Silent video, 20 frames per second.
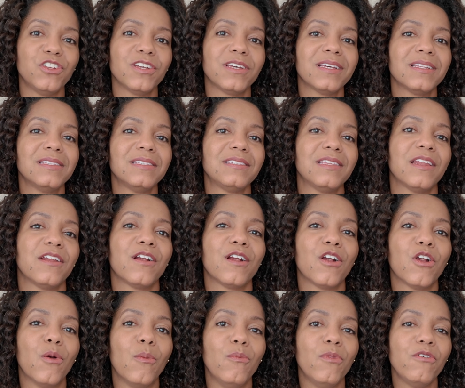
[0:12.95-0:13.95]
should
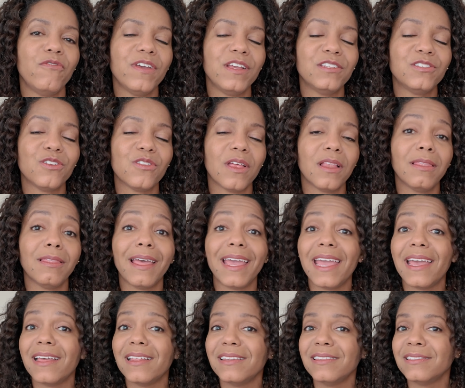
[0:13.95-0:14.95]
consider moving to the
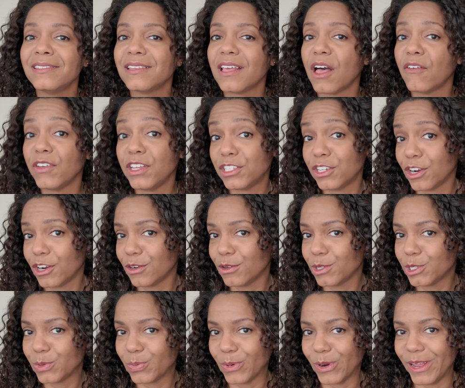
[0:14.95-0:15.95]
land of
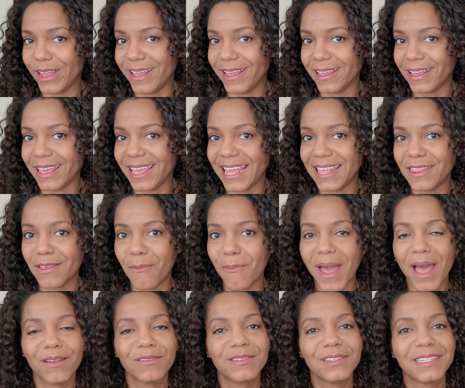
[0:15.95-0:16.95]
eternal spring in the
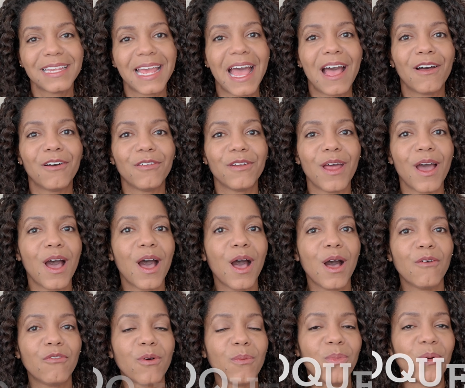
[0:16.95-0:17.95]
mountain town
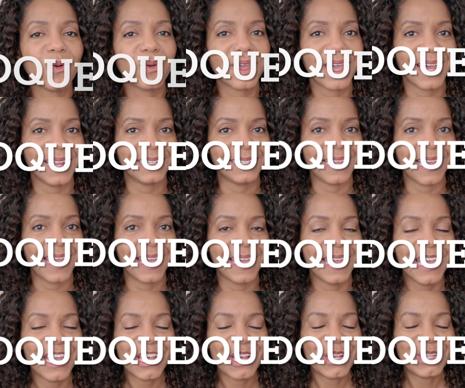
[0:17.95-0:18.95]
of Boquete.
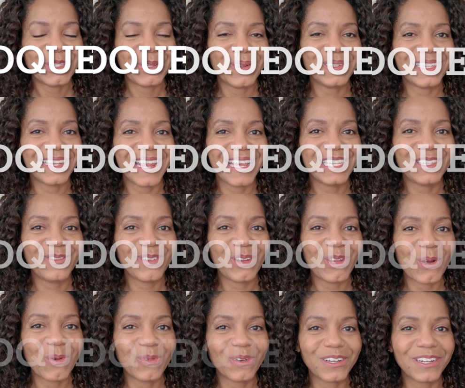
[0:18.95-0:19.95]
So, in today's
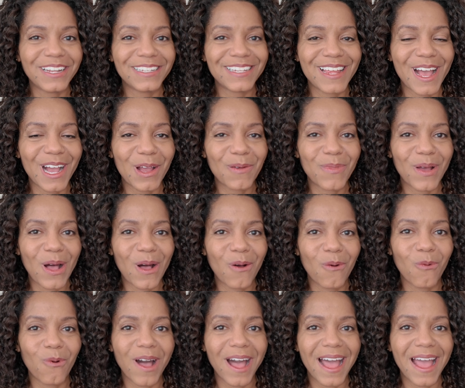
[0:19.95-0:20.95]
video, we're going to talk
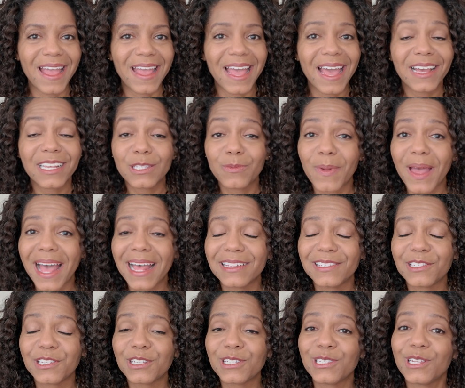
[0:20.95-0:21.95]
about why expats,